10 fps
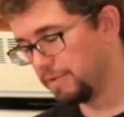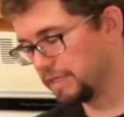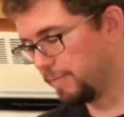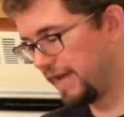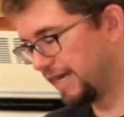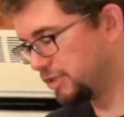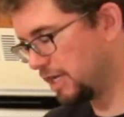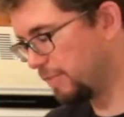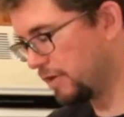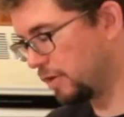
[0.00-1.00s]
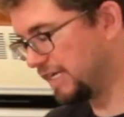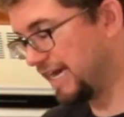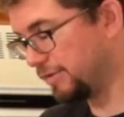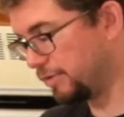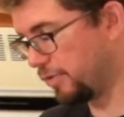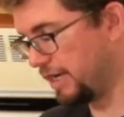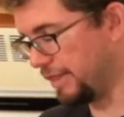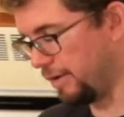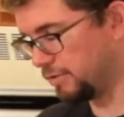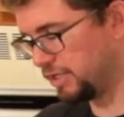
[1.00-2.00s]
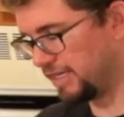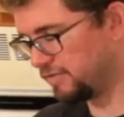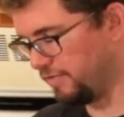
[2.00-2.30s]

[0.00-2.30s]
but the package I bought only had three in there, so that's